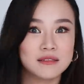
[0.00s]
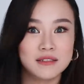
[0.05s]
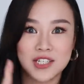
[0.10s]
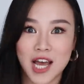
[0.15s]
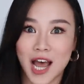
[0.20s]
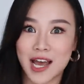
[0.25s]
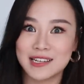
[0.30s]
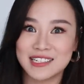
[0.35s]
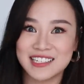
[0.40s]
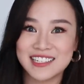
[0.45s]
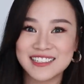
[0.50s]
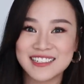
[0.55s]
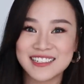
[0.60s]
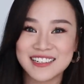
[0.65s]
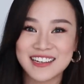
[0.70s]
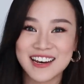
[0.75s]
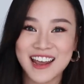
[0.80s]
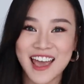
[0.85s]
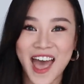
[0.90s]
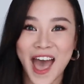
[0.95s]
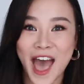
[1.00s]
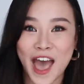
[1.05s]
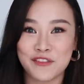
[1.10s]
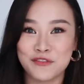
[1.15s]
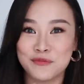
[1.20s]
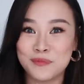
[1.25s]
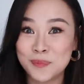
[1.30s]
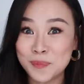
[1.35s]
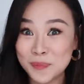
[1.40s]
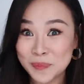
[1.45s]
dyed it, I've
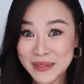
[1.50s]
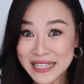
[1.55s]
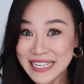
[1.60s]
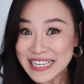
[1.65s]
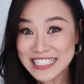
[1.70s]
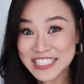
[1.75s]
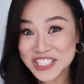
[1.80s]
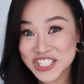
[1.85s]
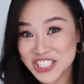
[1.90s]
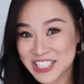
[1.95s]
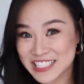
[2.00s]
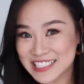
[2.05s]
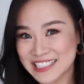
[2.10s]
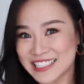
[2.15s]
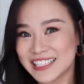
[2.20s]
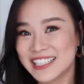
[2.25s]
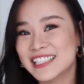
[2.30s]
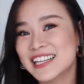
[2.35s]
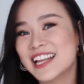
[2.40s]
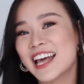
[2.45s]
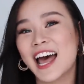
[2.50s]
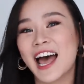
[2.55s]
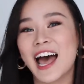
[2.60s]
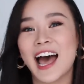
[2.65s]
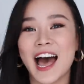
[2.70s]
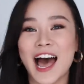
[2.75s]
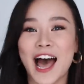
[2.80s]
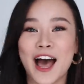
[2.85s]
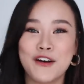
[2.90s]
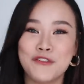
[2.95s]
bleached it,
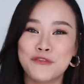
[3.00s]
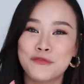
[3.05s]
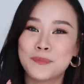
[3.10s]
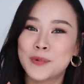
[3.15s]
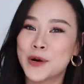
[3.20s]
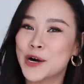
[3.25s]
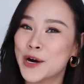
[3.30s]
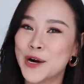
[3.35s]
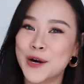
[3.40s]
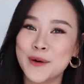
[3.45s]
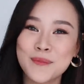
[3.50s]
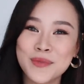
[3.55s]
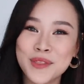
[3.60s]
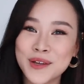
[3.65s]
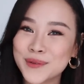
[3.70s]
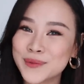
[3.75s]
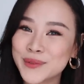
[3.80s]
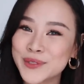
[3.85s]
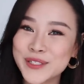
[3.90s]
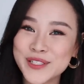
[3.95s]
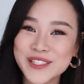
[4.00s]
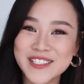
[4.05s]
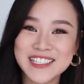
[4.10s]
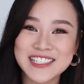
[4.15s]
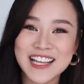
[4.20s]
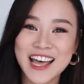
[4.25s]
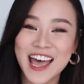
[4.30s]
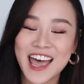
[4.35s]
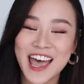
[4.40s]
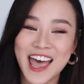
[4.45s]
I've permed the
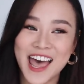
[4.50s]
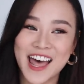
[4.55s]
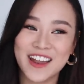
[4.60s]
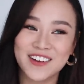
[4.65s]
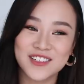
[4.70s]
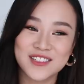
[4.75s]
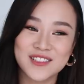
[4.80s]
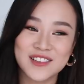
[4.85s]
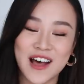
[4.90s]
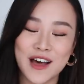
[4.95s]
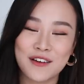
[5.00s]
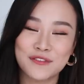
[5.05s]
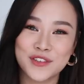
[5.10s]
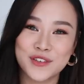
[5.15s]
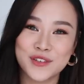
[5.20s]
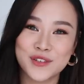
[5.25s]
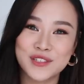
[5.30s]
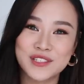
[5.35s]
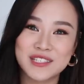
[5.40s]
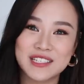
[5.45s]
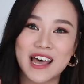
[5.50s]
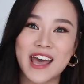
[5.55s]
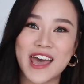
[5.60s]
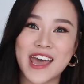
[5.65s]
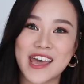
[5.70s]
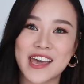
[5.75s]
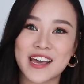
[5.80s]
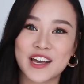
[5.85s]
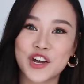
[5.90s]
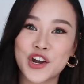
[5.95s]
roots, and also I've used
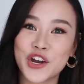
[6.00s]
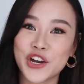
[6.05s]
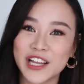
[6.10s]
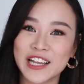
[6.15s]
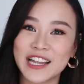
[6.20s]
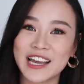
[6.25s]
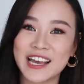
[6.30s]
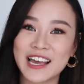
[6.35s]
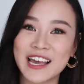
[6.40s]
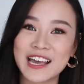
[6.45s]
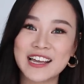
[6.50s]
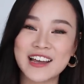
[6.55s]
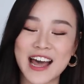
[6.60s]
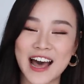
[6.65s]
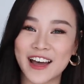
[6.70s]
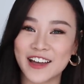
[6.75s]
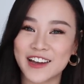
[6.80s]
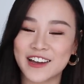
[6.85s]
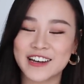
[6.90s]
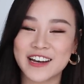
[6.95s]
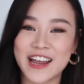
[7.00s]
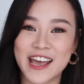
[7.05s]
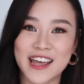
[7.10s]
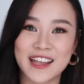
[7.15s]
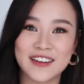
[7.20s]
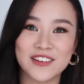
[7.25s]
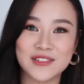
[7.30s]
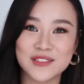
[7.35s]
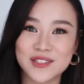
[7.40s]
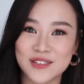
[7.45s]
a curling iron
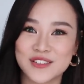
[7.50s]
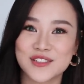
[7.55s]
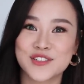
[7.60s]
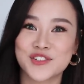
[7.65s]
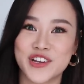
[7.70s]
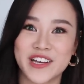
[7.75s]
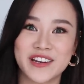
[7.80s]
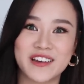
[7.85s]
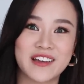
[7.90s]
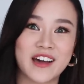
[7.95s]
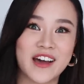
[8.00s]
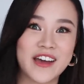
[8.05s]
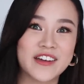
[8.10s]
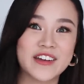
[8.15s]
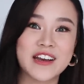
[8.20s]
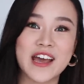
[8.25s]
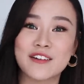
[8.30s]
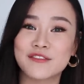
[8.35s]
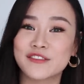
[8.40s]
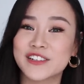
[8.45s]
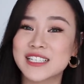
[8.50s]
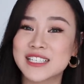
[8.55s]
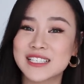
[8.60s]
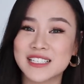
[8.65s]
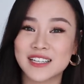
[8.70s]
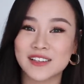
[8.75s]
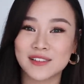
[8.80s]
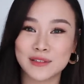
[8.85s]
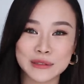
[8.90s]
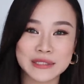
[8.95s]
and also a straightening iron every
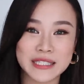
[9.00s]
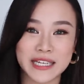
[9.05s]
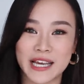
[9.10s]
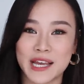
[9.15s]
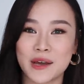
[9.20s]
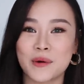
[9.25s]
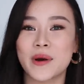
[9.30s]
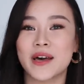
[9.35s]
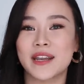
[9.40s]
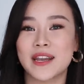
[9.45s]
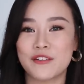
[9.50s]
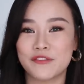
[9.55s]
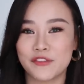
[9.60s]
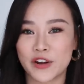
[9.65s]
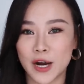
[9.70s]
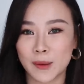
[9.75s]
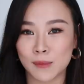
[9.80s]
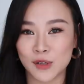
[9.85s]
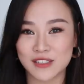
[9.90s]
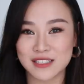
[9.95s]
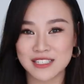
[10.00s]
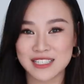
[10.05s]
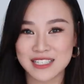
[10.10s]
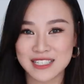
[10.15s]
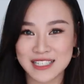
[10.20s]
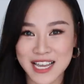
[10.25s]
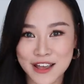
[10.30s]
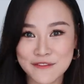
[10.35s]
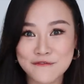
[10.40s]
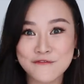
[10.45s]
single day whenever I'm on
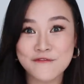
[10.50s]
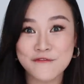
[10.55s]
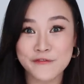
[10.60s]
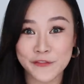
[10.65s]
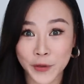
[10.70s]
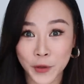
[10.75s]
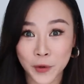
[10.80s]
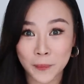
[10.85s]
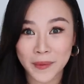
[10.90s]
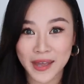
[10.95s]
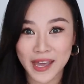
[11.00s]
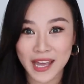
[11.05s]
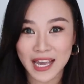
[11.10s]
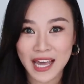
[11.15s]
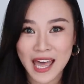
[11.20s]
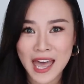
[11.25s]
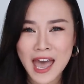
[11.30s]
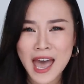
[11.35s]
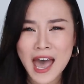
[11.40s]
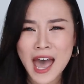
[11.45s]
set filming.